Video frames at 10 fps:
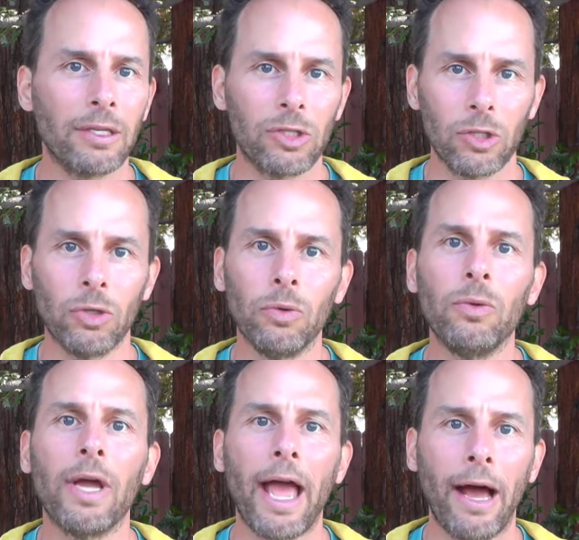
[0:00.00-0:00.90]
to
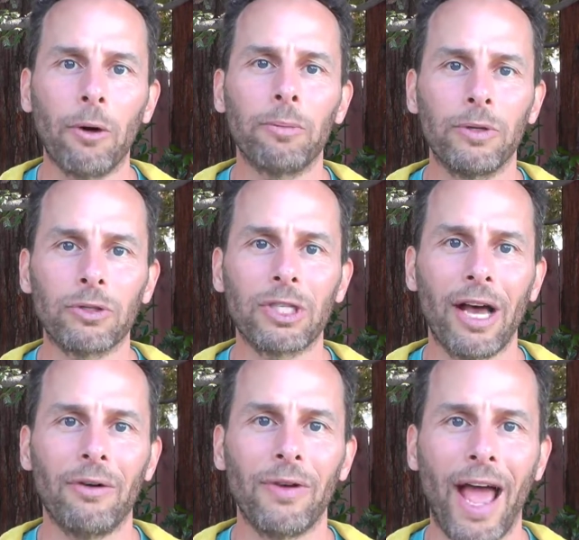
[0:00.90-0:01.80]
help
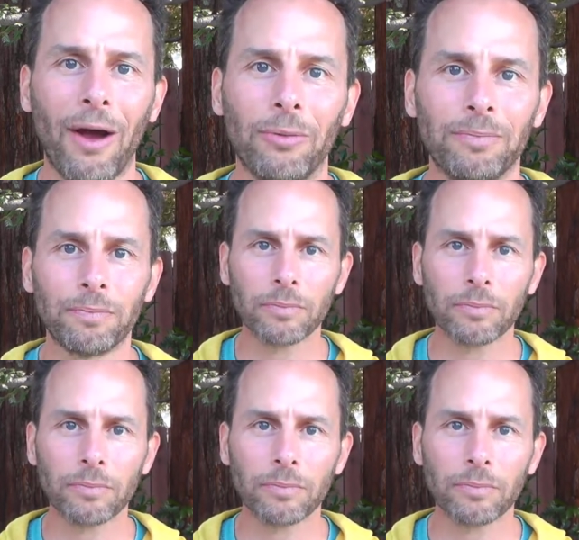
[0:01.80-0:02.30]
yourself out.